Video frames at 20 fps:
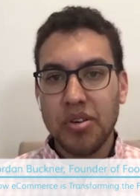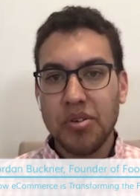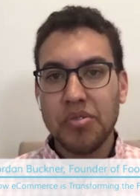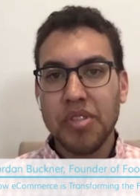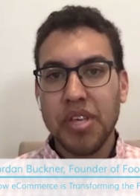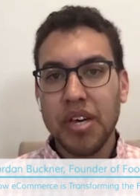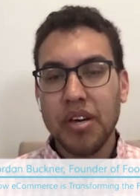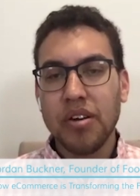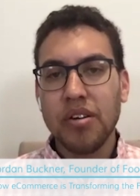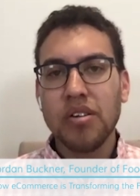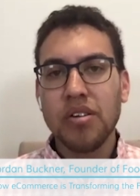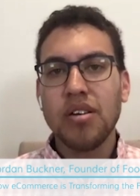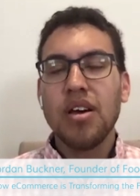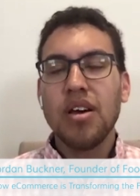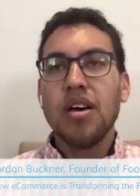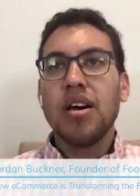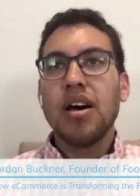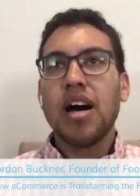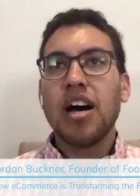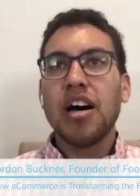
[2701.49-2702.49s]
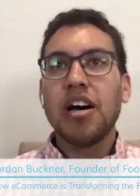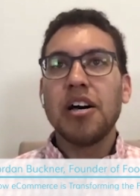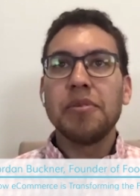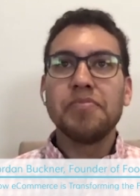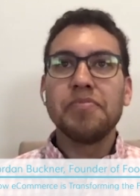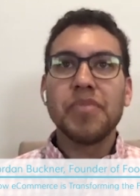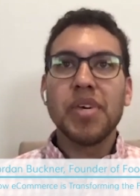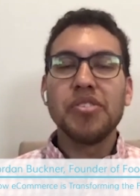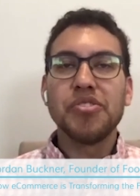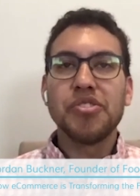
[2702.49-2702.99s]
there.
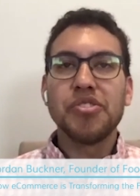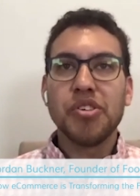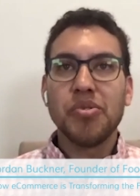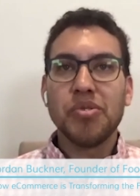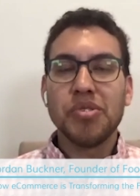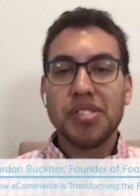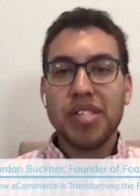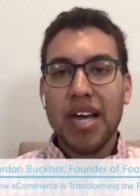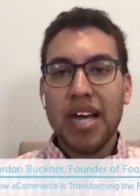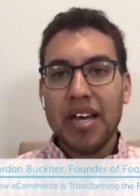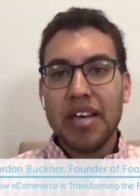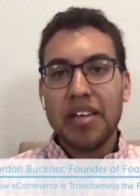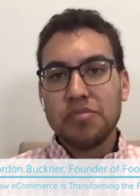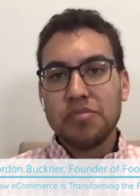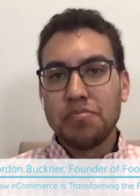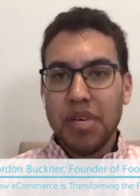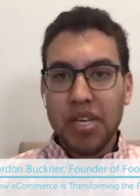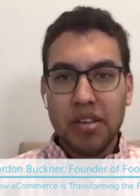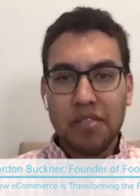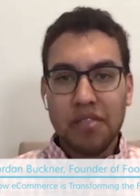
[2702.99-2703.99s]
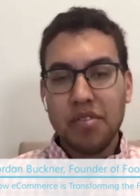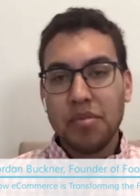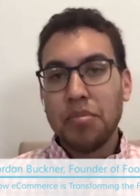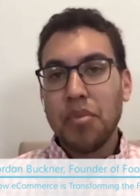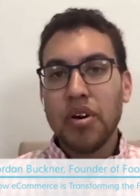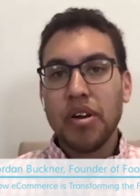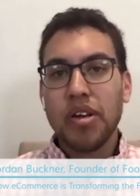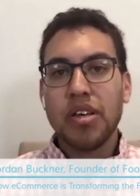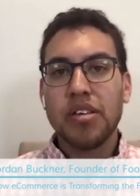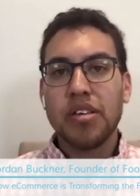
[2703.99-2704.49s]
And so it's not as big of a
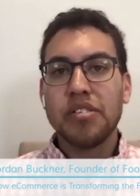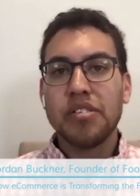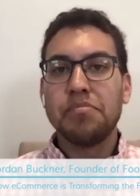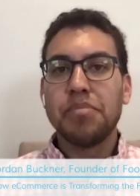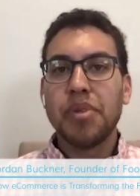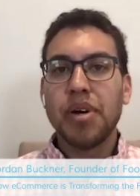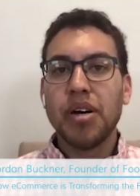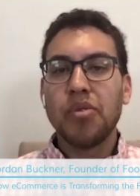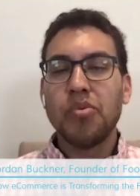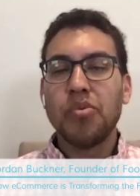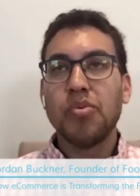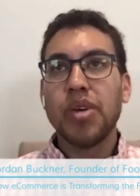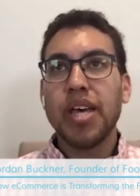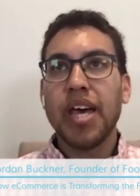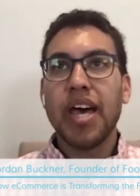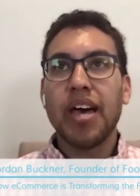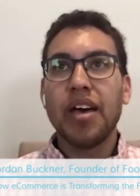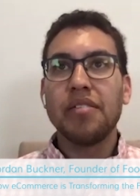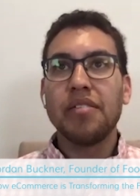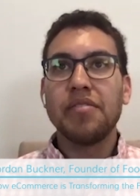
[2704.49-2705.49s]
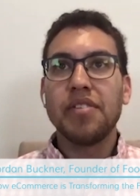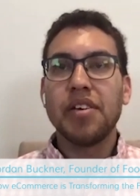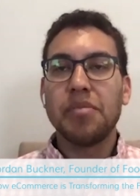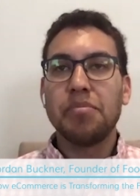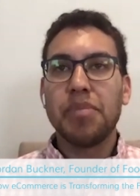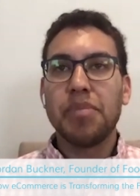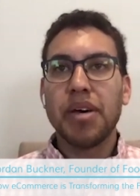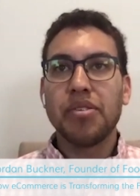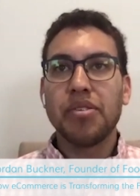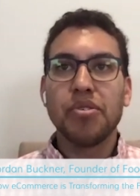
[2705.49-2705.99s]
market, but we have a
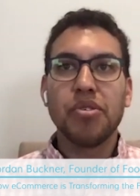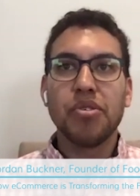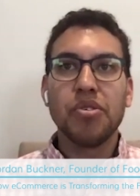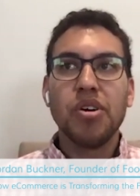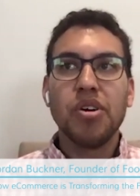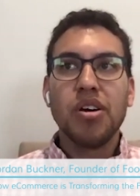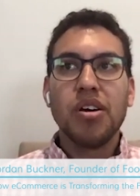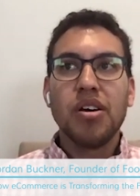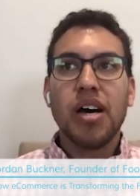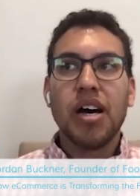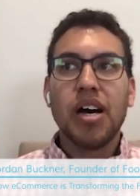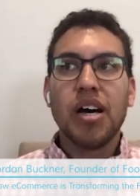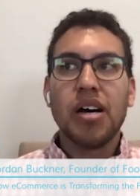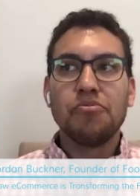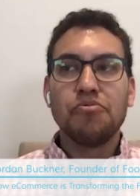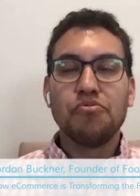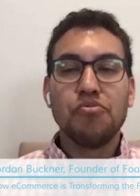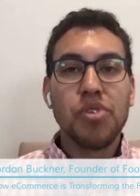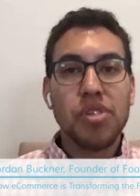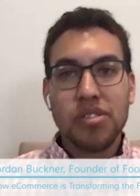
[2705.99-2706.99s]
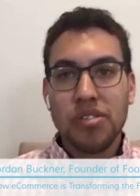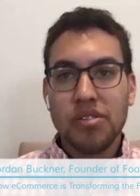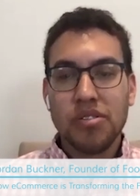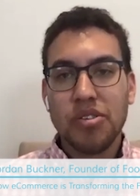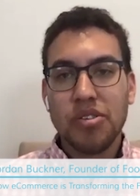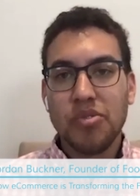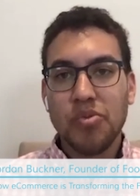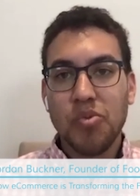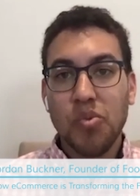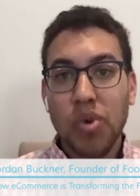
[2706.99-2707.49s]
better reason
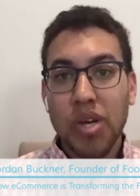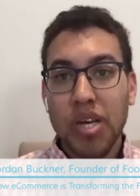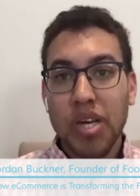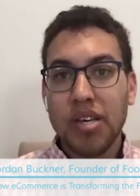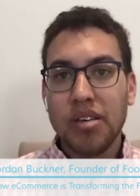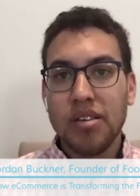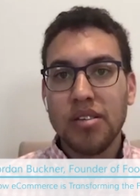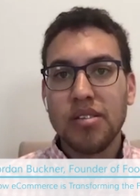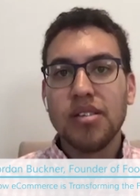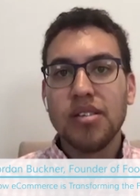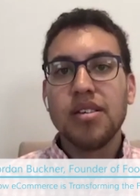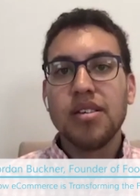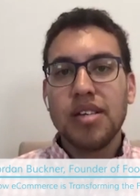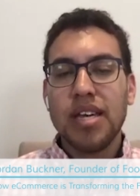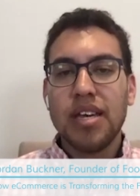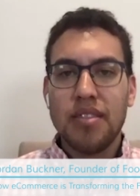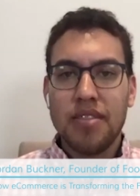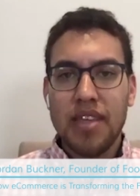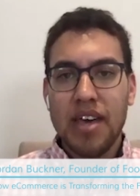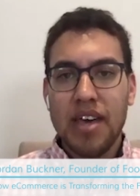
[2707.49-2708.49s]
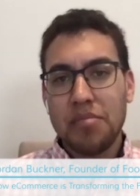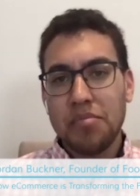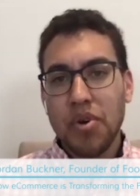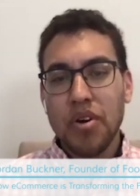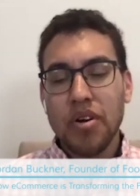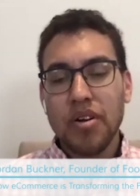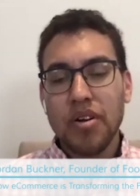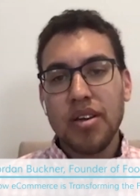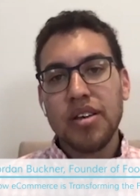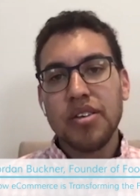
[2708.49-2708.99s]
to win in that
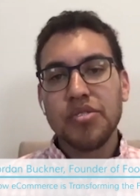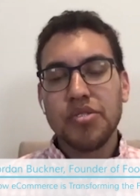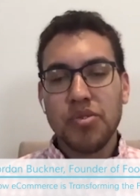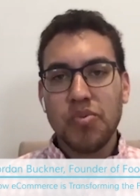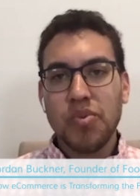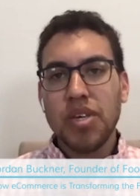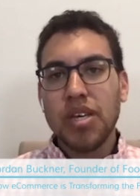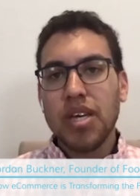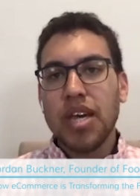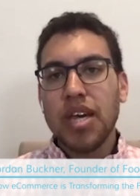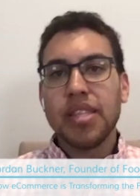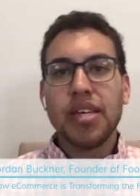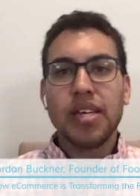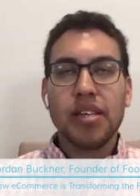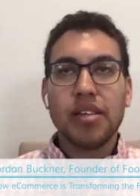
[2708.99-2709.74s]
market. And so we kind of